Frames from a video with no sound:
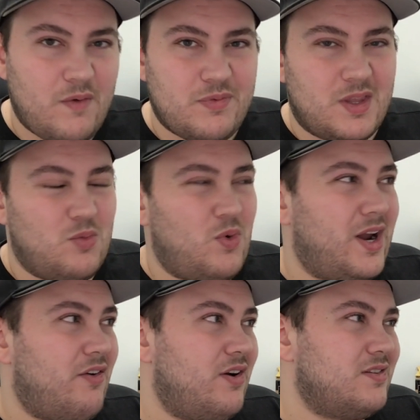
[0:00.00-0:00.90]

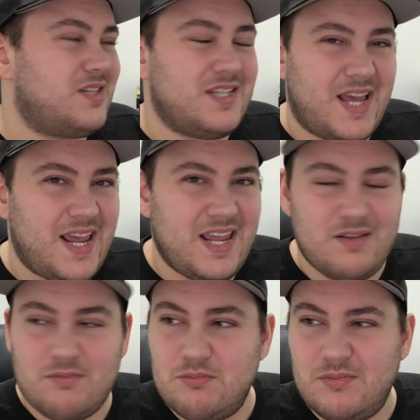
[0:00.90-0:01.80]
where
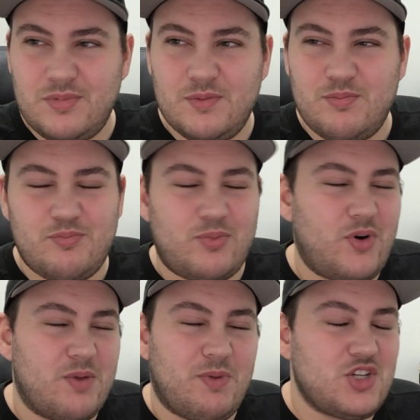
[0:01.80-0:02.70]
today
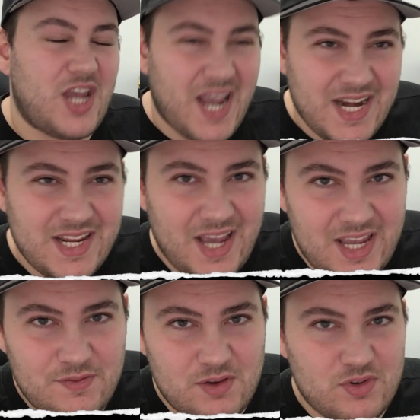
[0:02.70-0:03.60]
pretty much any
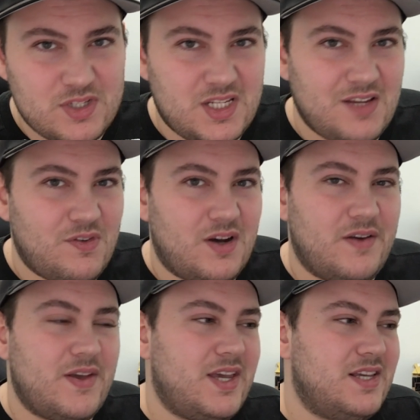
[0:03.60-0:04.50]
AV
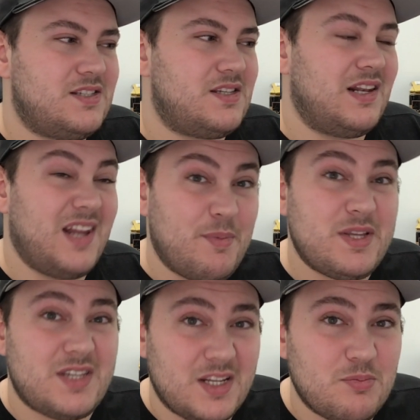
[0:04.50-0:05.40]
receiver is
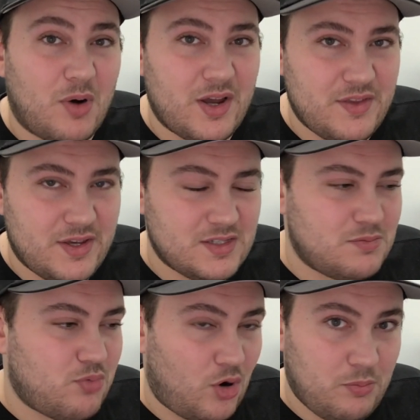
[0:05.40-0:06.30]
limited by this
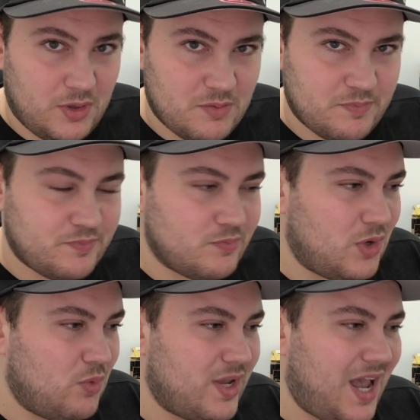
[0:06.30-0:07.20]
problem,
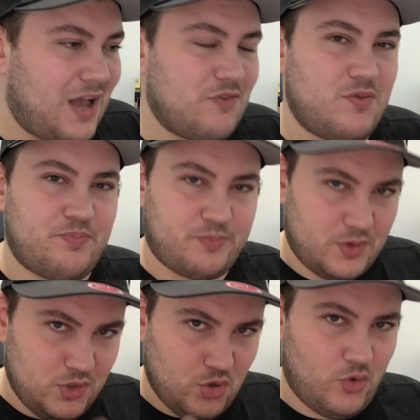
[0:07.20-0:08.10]
where we have
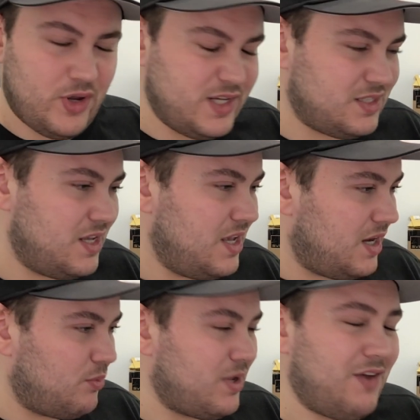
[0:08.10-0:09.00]
noise
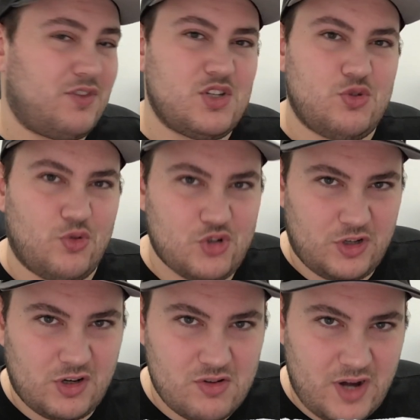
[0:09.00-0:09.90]
and we have
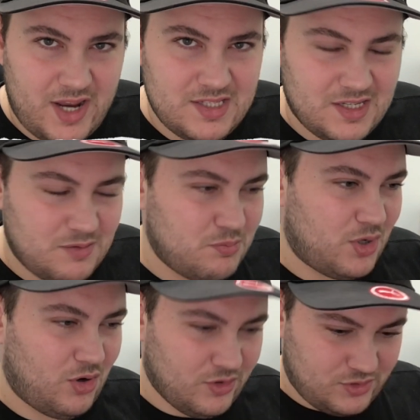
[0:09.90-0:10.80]
distortion created
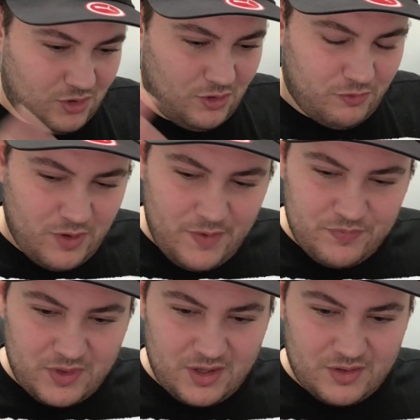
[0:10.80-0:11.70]
because of
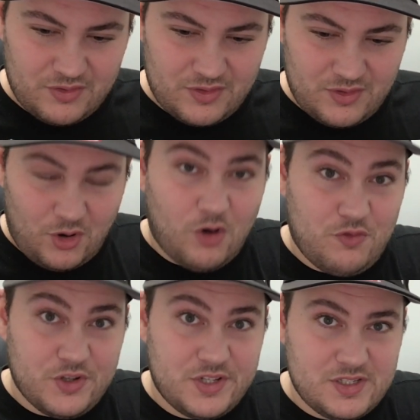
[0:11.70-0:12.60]
of
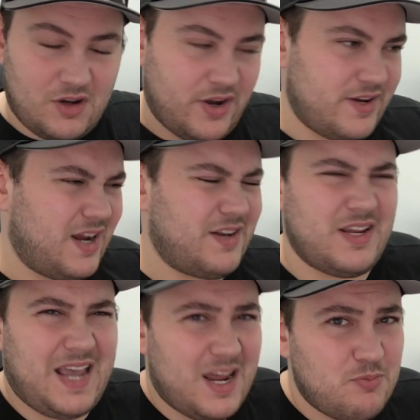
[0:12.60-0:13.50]
the design, and
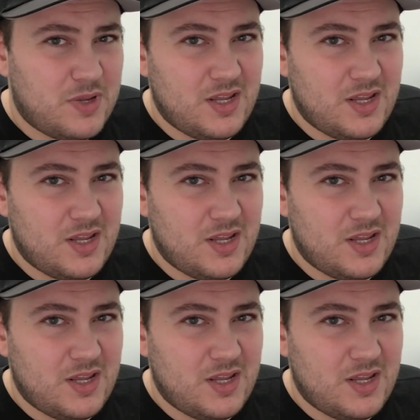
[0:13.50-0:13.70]
it can be